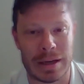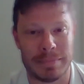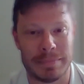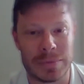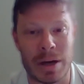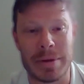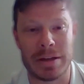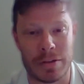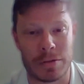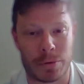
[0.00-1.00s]
coming
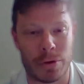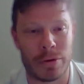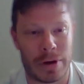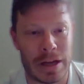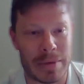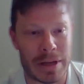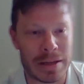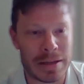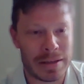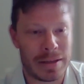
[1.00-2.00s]
into this program and
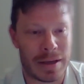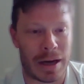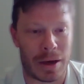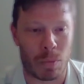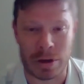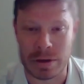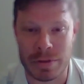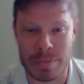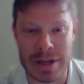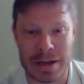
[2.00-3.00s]
working
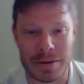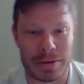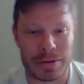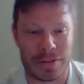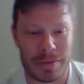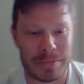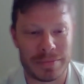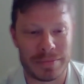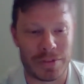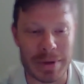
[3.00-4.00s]
with me. I know there's some
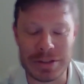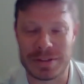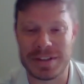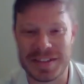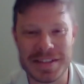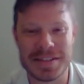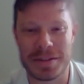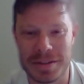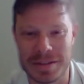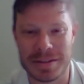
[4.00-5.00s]
intricacies
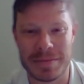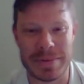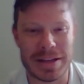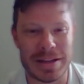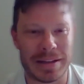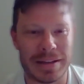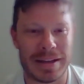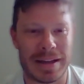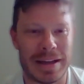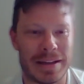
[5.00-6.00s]
to being
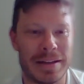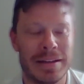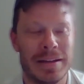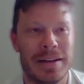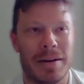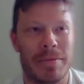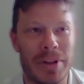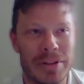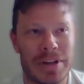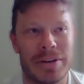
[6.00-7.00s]
a
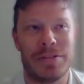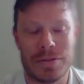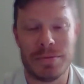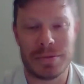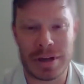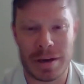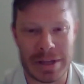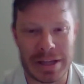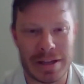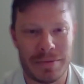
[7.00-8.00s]
military student
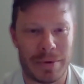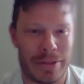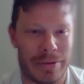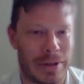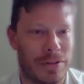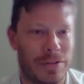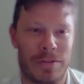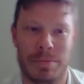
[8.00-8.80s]
coming in, whether it's